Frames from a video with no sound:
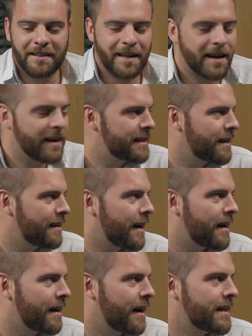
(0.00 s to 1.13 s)
They're like it's like
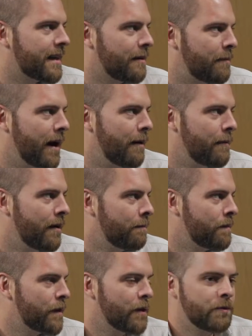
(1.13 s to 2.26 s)
that guy down the pub
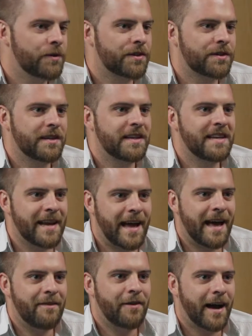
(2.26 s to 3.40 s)
who just
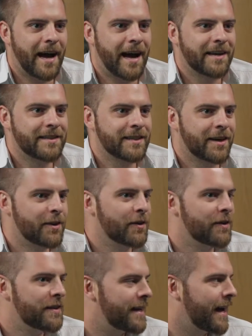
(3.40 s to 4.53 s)
never has a
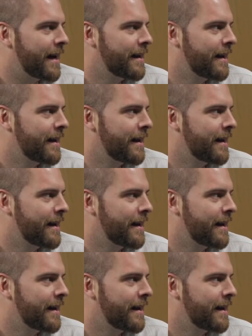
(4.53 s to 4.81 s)
good day.